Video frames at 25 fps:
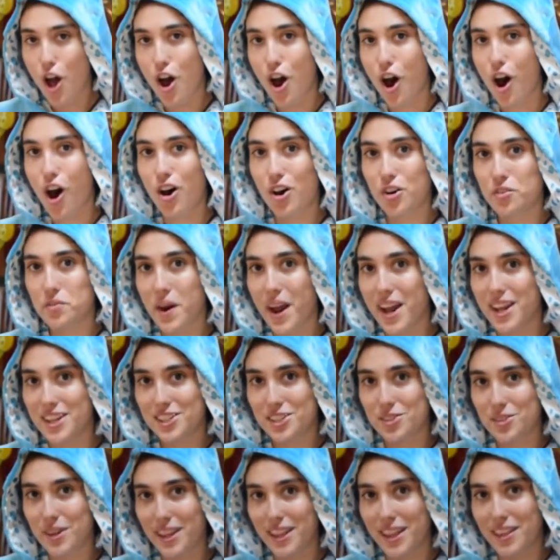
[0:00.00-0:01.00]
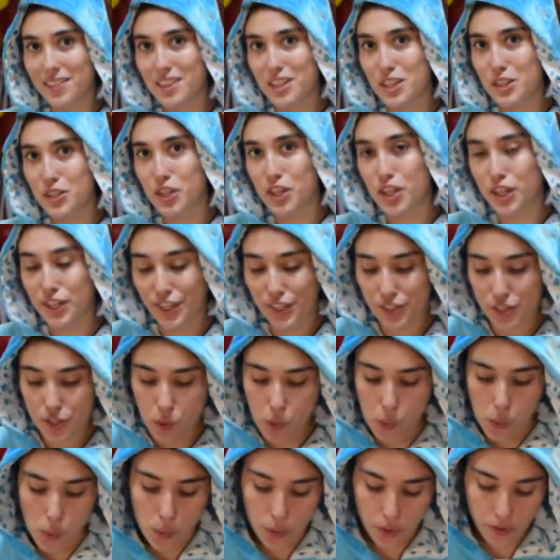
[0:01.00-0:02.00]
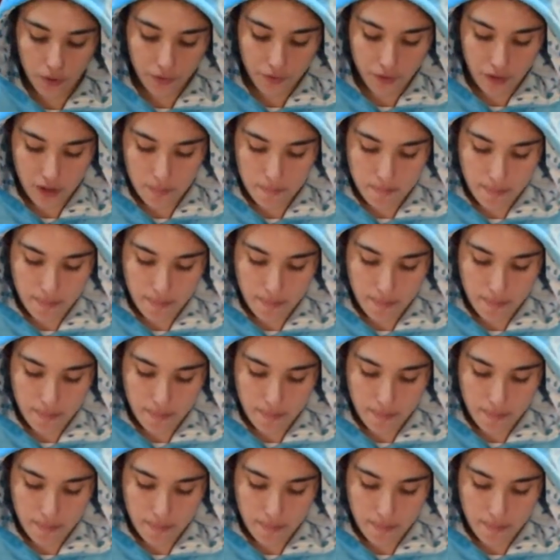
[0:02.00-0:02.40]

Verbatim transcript: Alright, so I let these cookies cool for